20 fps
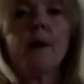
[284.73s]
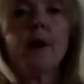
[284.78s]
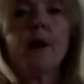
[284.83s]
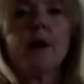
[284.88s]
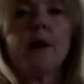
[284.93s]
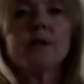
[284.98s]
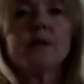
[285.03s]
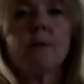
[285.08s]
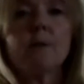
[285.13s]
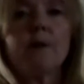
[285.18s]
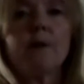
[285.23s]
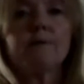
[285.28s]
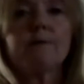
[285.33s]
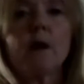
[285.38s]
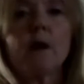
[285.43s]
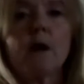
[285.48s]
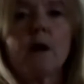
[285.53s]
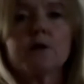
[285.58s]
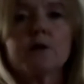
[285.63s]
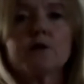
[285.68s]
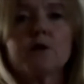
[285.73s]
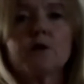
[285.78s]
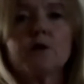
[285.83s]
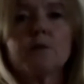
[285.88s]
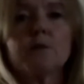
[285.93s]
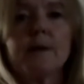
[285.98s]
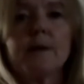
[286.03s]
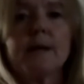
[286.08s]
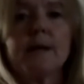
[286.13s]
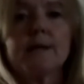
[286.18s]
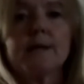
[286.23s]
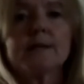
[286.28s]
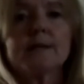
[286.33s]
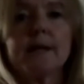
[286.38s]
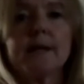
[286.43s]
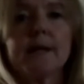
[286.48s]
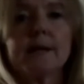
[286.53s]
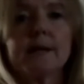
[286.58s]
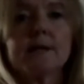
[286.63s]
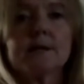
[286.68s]
So I've cut 2
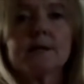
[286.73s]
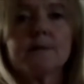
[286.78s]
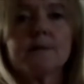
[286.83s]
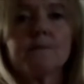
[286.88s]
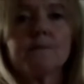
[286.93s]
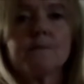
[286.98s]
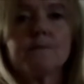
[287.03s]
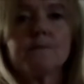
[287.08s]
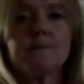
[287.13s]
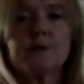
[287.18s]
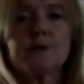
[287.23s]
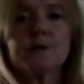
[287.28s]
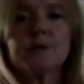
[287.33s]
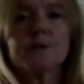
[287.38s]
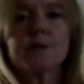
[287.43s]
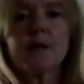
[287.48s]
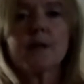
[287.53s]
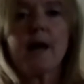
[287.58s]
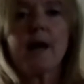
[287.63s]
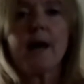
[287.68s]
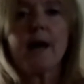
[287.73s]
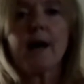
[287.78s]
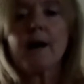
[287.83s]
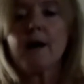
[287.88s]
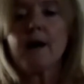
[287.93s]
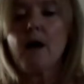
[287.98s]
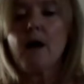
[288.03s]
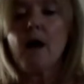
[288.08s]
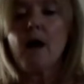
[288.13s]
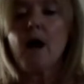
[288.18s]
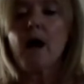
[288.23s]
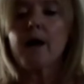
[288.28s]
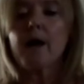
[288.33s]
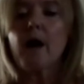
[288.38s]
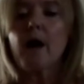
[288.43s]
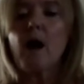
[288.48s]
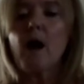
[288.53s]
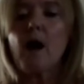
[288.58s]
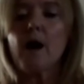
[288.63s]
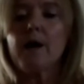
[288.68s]
pieces just there, and
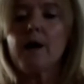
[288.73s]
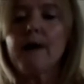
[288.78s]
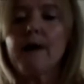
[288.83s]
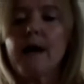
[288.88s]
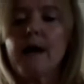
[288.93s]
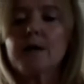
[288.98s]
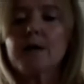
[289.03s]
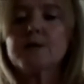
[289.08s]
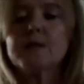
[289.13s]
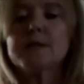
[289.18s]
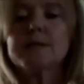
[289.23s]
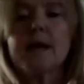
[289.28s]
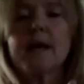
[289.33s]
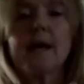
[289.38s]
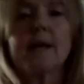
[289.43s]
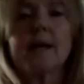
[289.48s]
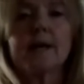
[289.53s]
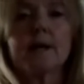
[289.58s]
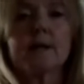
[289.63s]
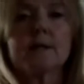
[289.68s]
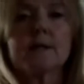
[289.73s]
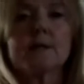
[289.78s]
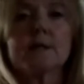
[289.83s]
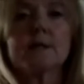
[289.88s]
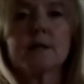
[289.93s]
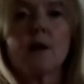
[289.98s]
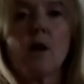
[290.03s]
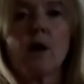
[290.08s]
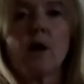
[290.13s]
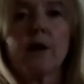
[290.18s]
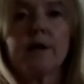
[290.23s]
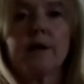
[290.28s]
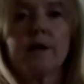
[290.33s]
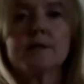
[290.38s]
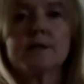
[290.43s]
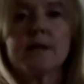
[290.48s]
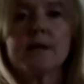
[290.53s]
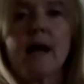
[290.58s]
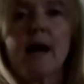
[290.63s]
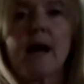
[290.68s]
I've actually taken a
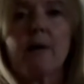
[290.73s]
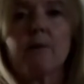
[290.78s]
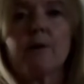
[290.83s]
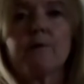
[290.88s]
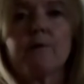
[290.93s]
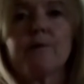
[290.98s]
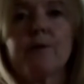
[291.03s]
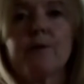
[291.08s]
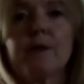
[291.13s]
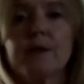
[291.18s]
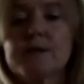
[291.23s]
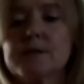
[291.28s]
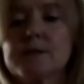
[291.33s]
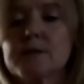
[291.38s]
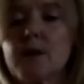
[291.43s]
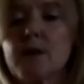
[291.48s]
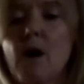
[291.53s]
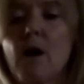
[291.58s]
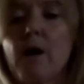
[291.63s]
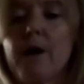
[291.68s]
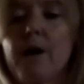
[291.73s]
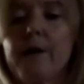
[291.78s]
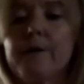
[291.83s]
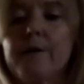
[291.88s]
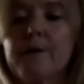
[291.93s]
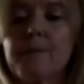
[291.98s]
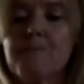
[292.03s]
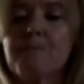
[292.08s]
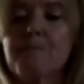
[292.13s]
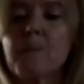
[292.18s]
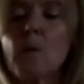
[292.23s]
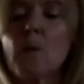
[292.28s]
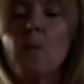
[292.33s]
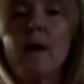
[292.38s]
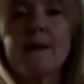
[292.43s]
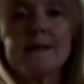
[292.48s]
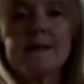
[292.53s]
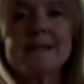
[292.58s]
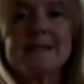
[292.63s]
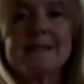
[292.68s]
slice out of the side
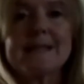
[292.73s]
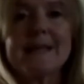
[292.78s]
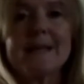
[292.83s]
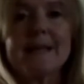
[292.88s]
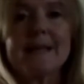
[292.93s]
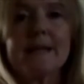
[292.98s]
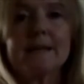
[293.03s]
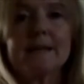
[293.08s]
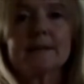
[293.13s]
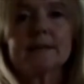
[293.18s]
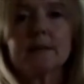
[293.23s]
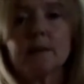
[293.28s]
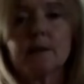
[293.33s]
where the skin is,